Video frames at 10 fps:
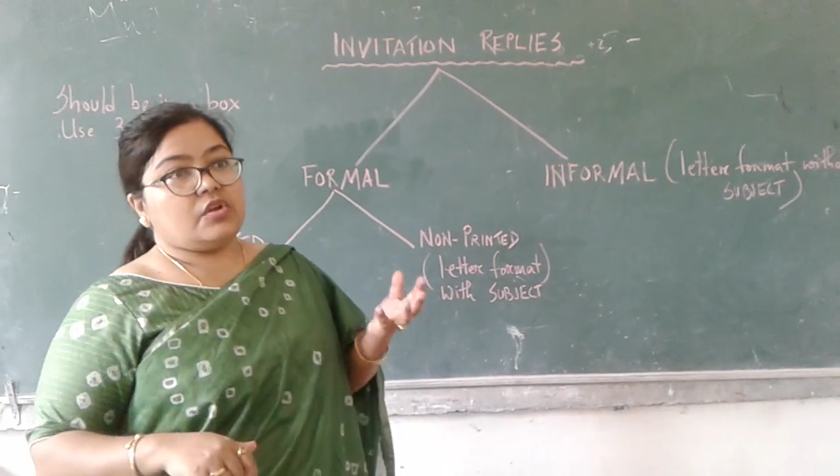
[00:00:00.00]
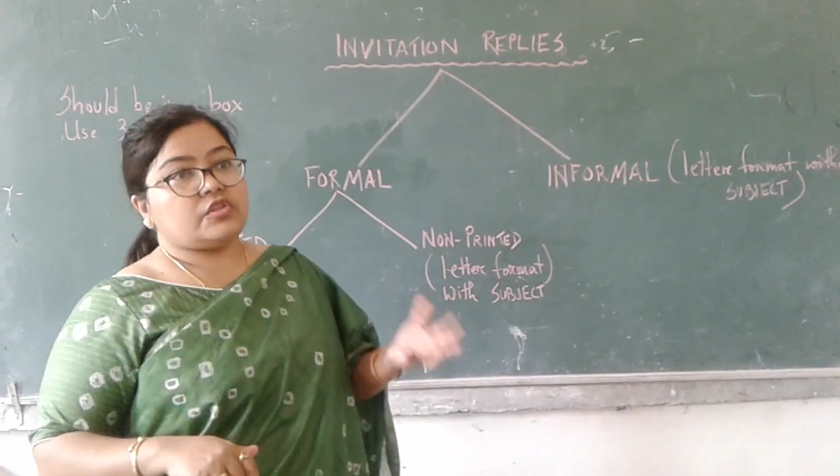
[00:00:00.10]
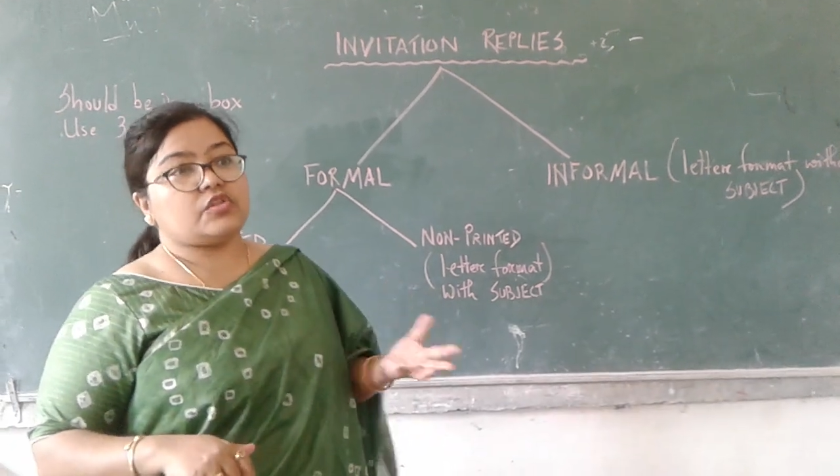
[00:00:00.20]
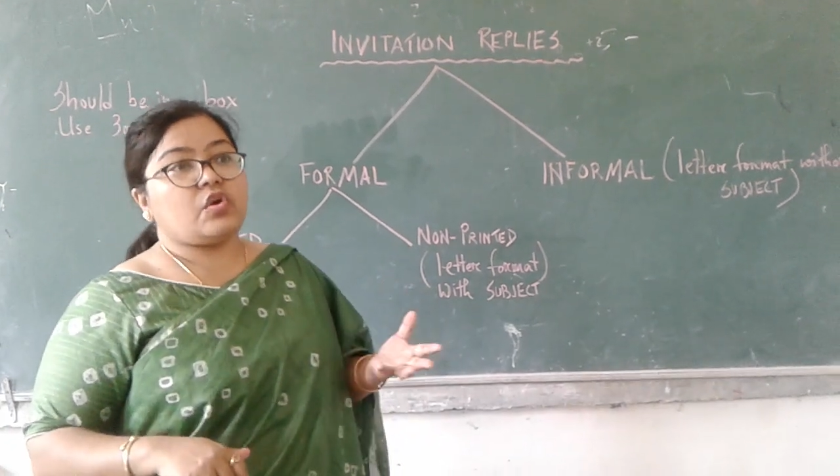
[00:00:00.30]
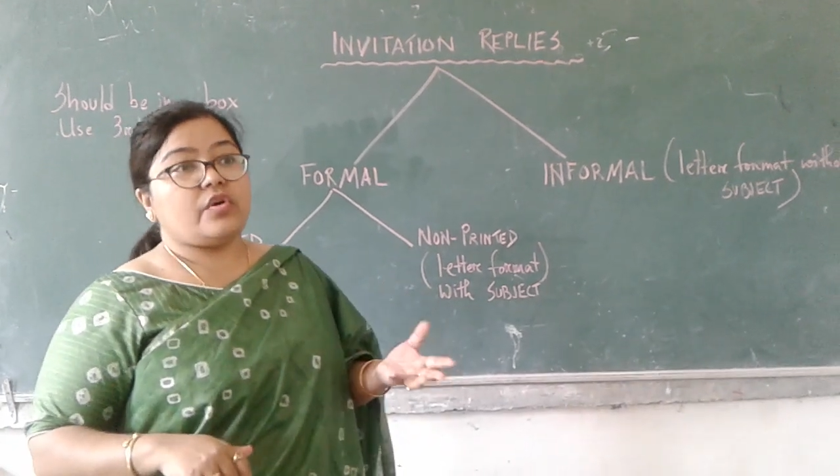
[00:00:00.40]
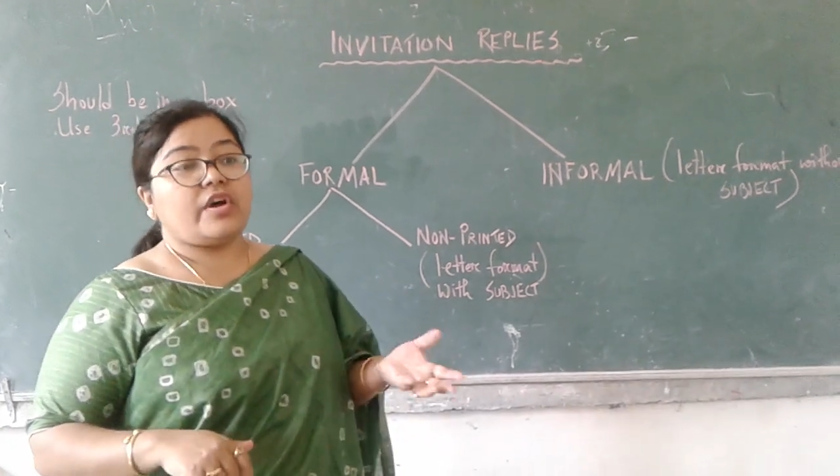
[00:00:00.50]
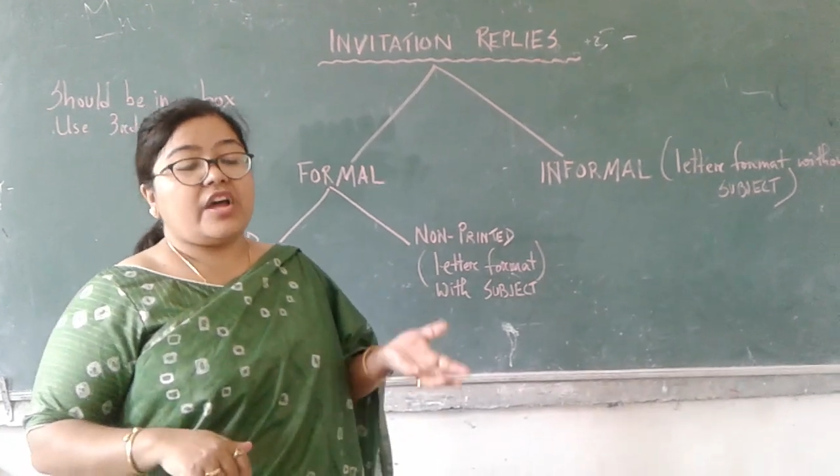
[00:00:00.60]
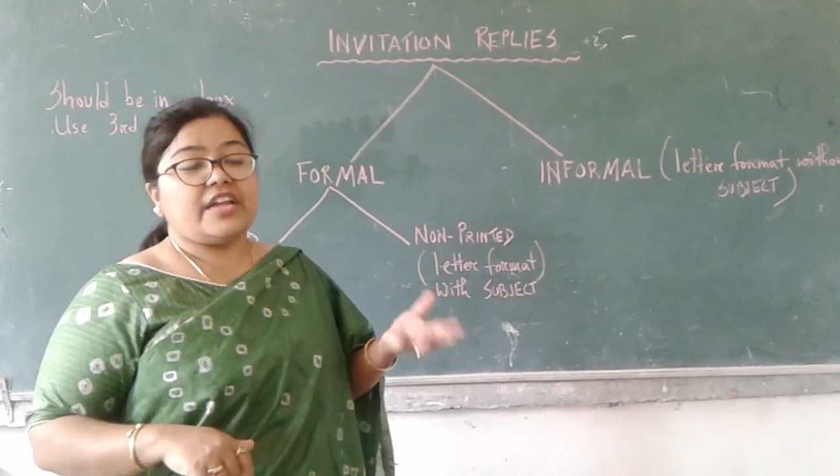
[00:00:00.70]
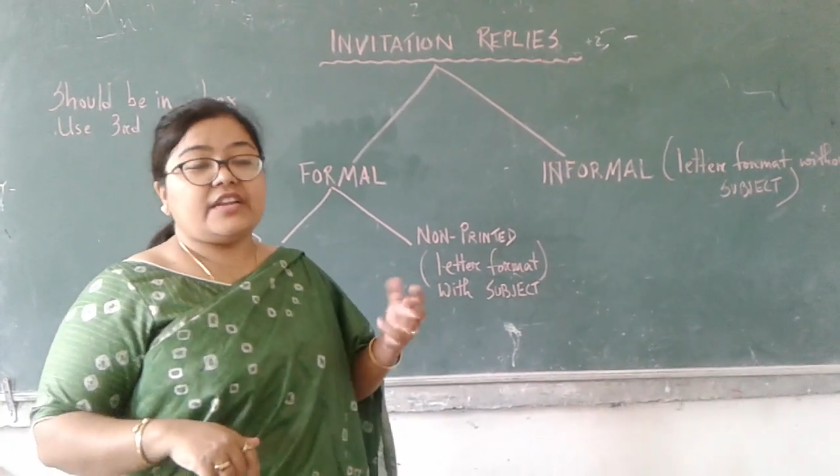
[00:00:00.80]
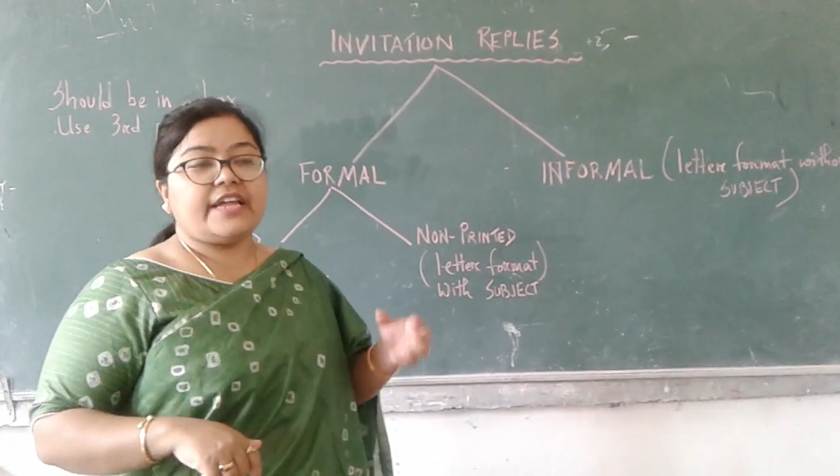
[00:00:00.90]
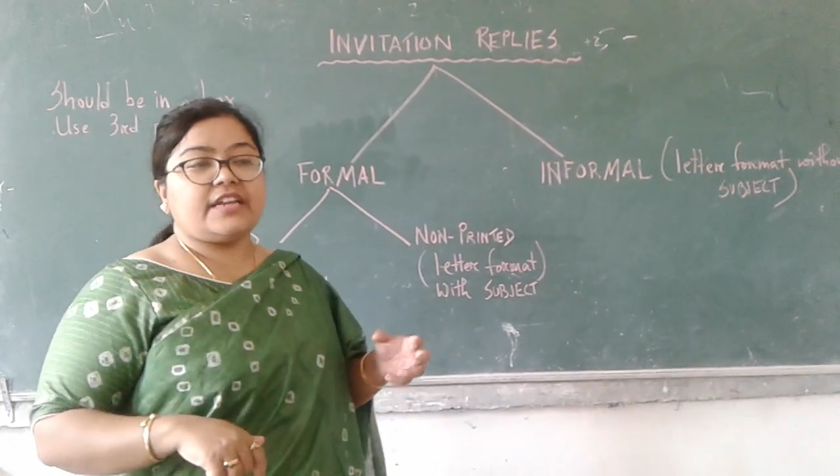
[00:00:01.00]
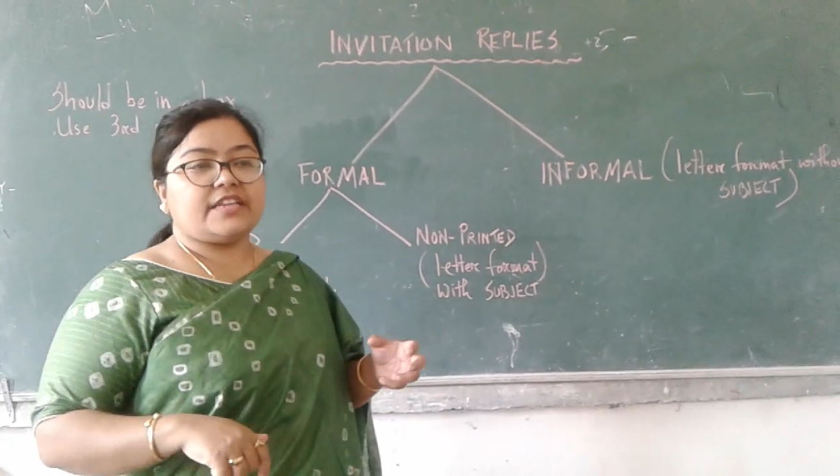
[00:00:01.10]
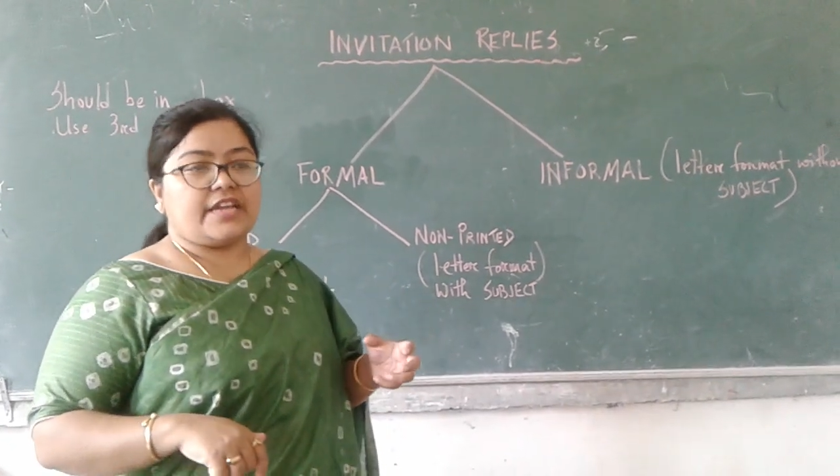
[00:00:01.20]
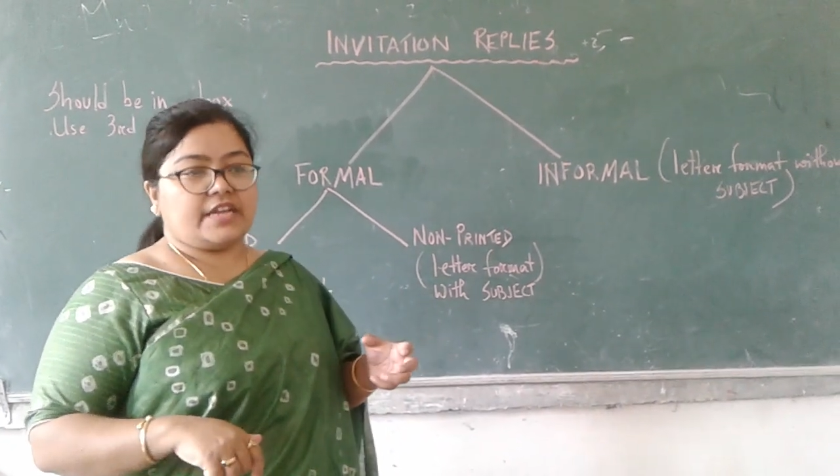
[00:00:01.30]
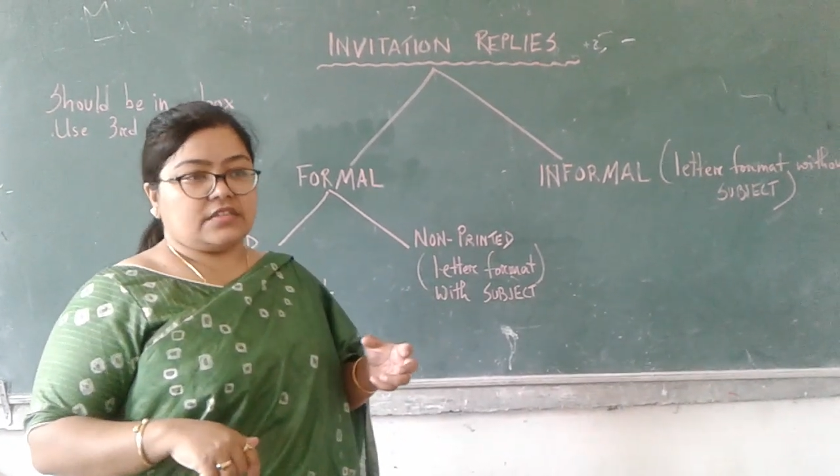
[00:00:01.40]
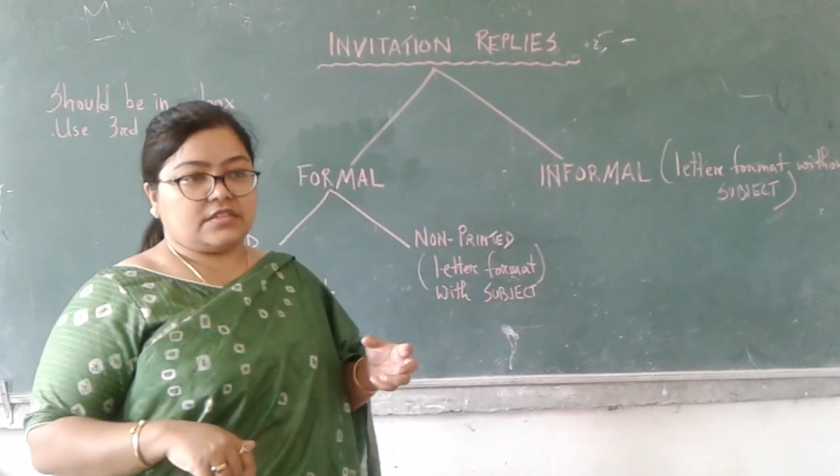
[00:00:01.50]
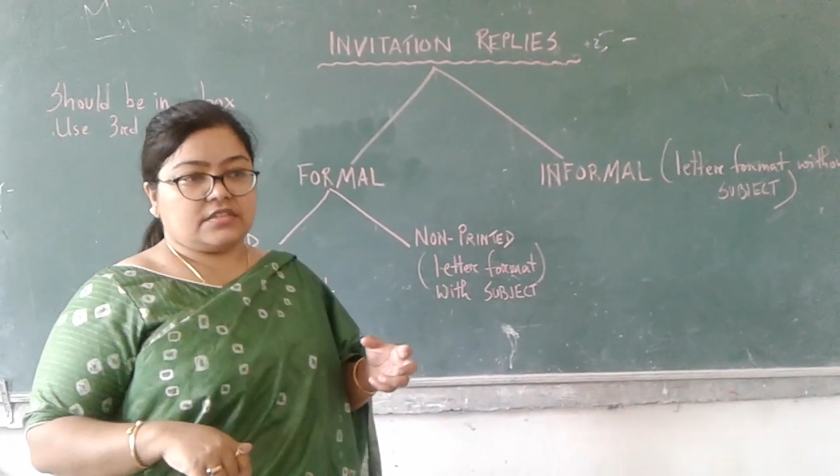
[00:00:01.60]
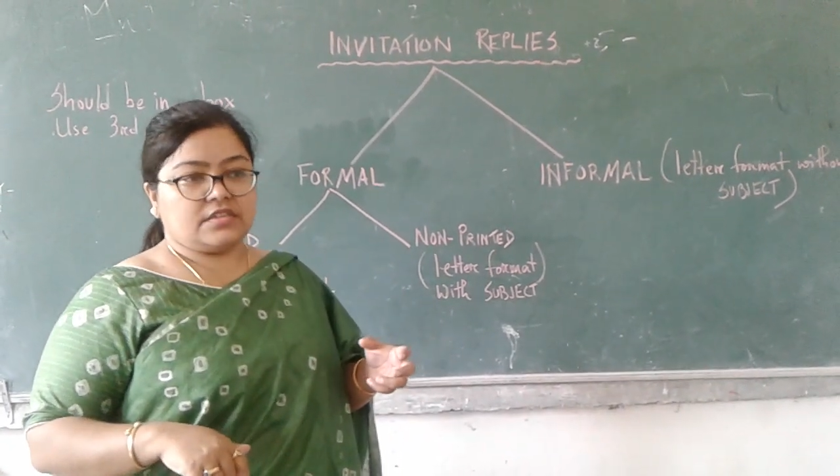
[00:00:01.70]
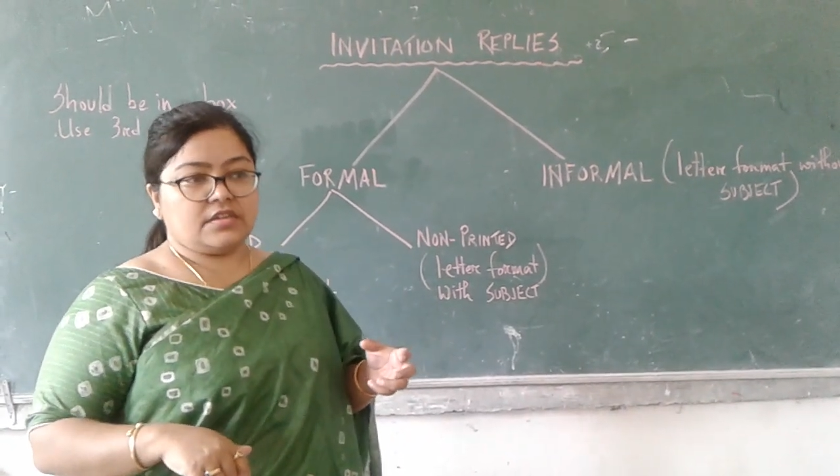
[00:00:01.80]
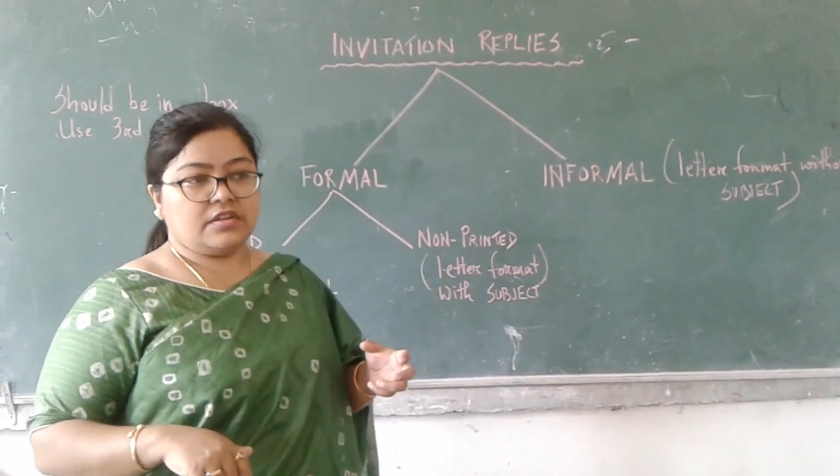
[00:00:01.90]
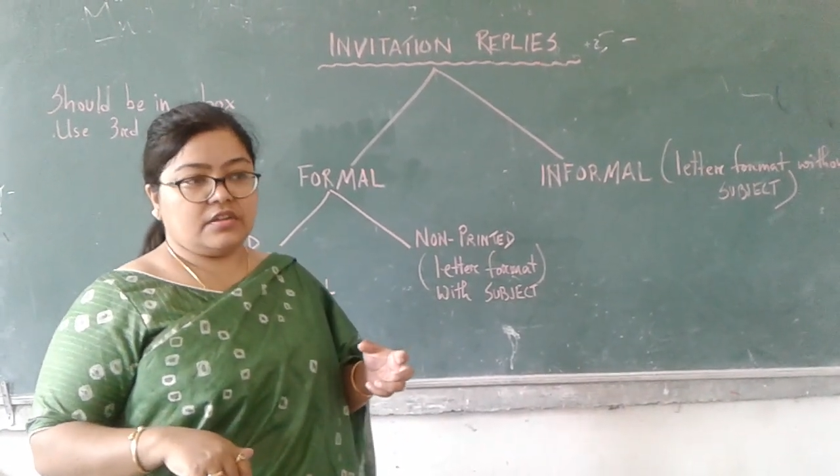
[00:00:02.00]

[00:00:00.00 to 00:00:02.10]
So in that case,